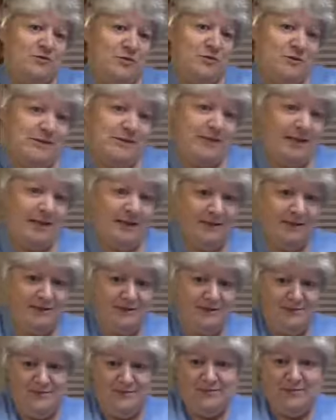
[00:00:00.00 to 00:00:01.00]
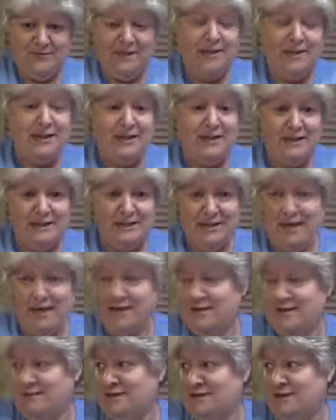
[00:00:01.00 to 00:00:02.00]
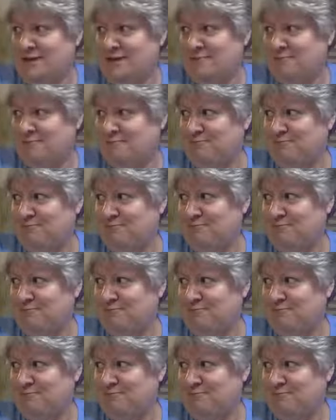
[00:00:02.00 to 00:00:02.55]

fruit salad has um,